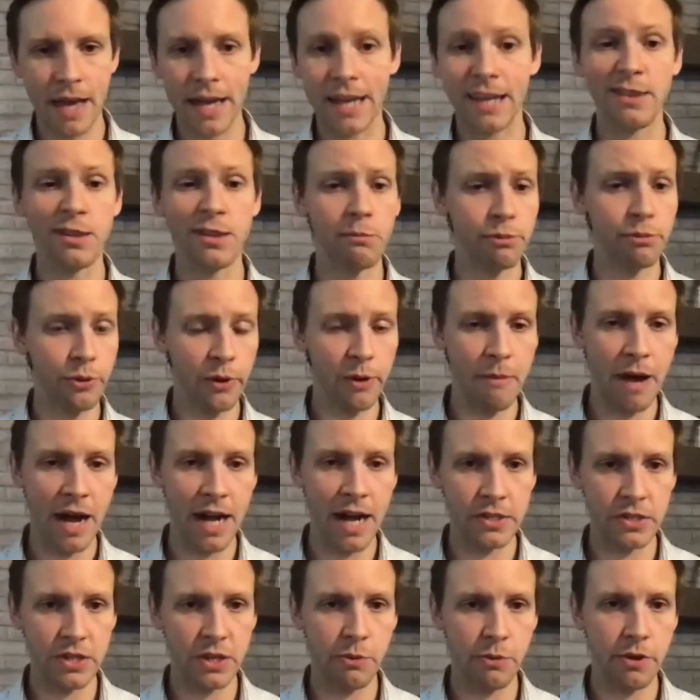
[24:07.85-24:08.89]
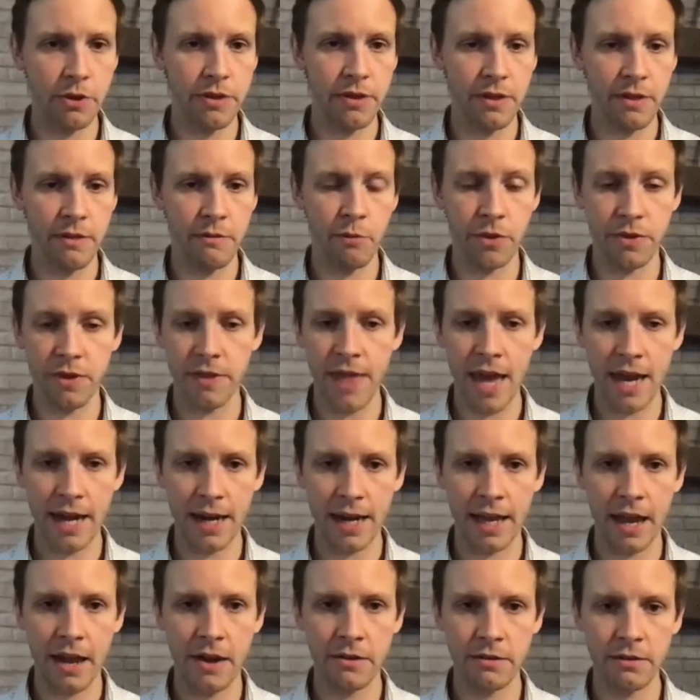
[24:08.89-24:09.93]
I can deploy Modzy within that
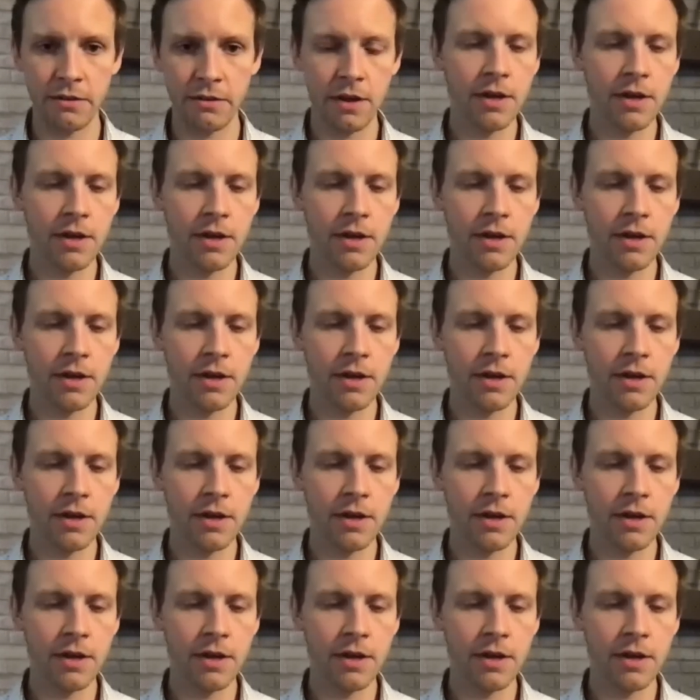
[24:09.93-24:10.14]
account.